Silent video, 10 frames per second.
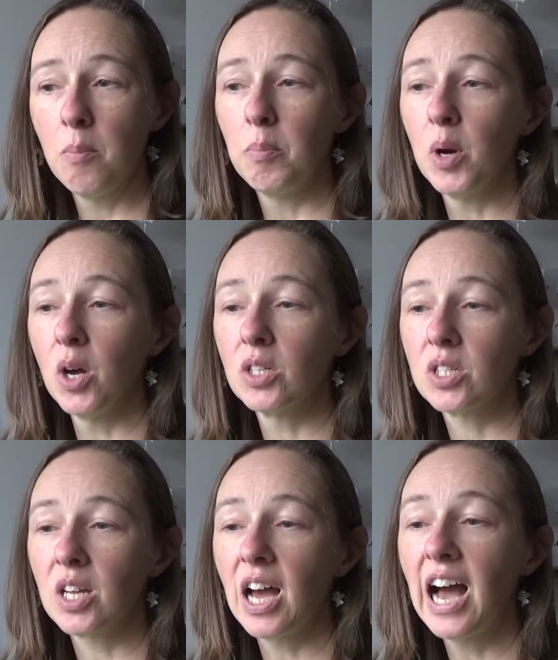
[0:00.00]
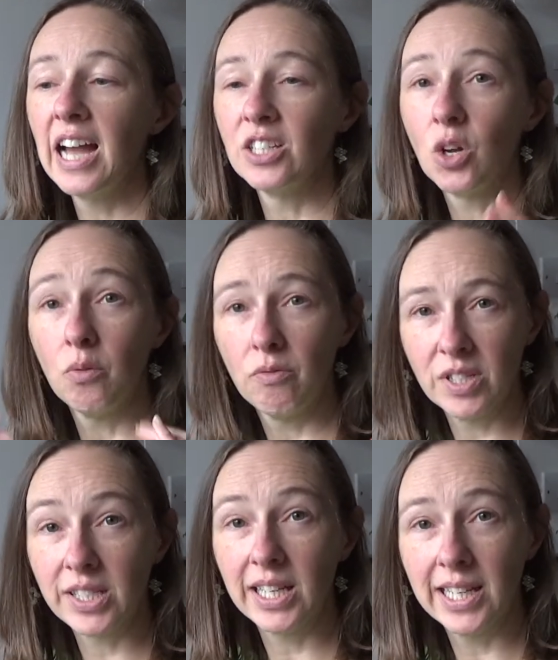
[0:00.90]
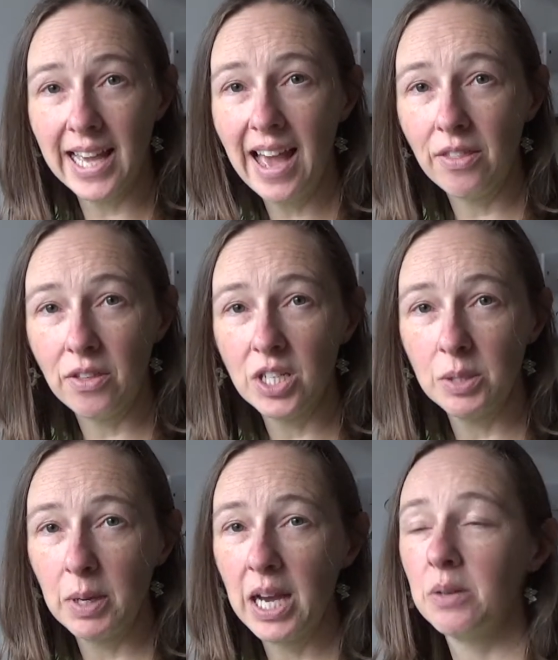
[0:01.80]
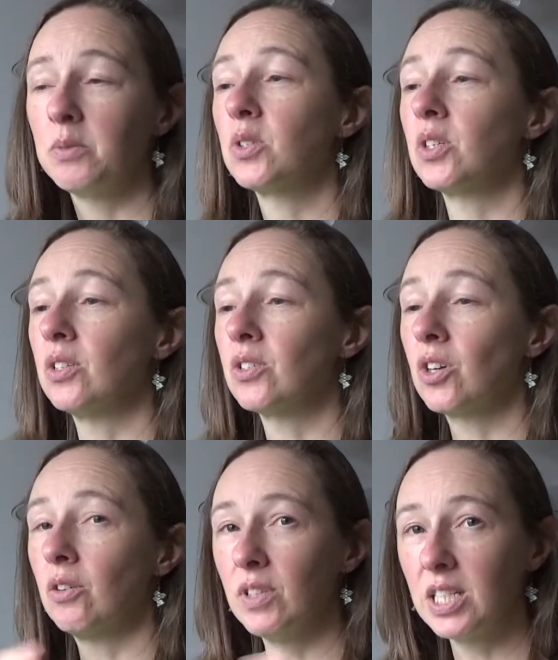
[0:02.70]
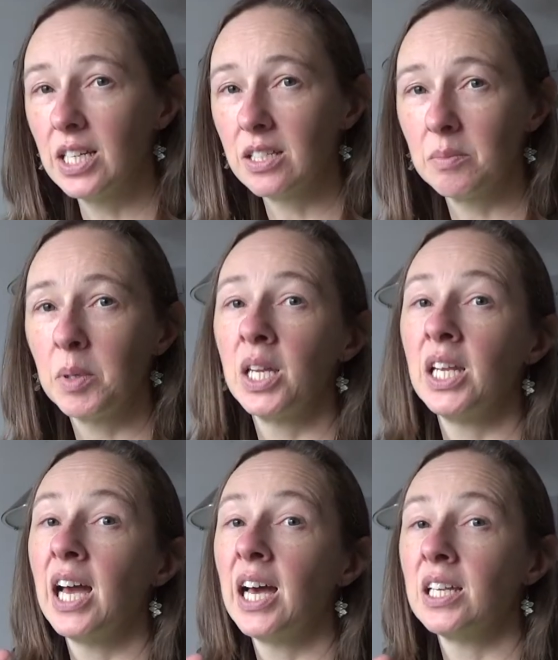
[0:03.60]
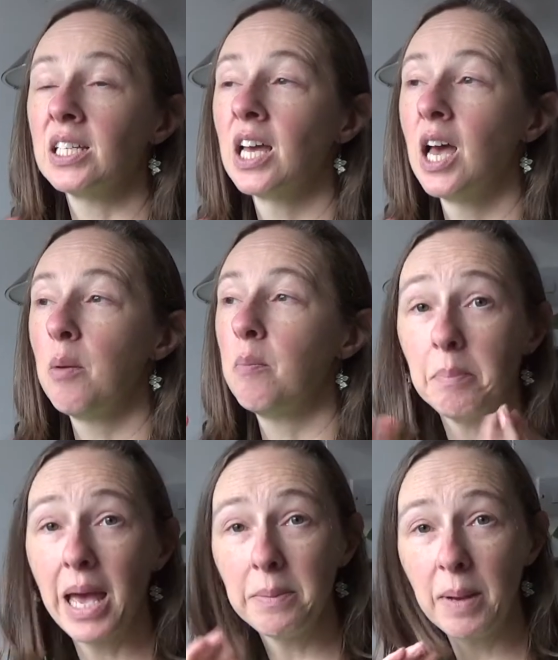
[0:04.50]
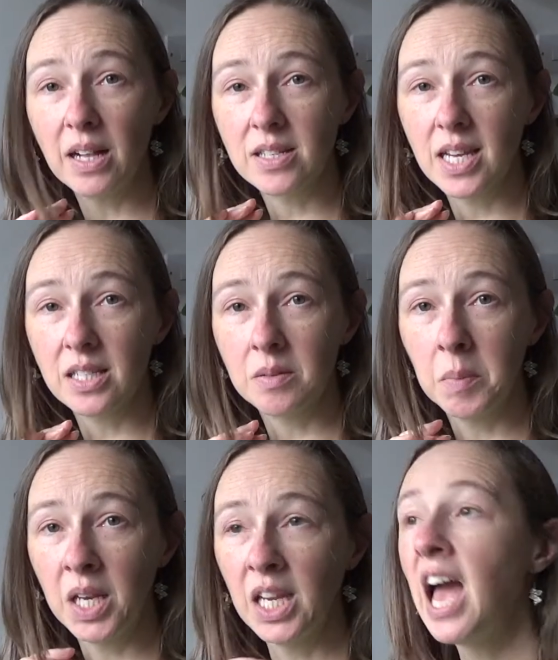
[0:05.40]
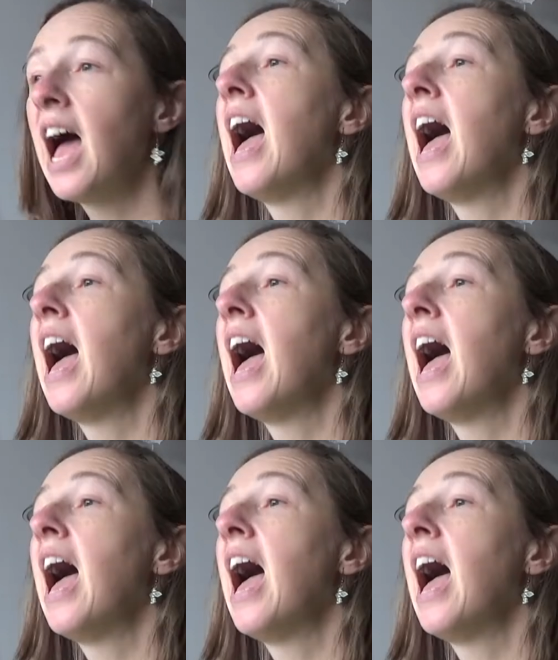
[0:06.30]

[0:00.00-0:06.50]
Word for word: but I don't physically get £30 because Ko-fi takes the money and PayPal takes the money,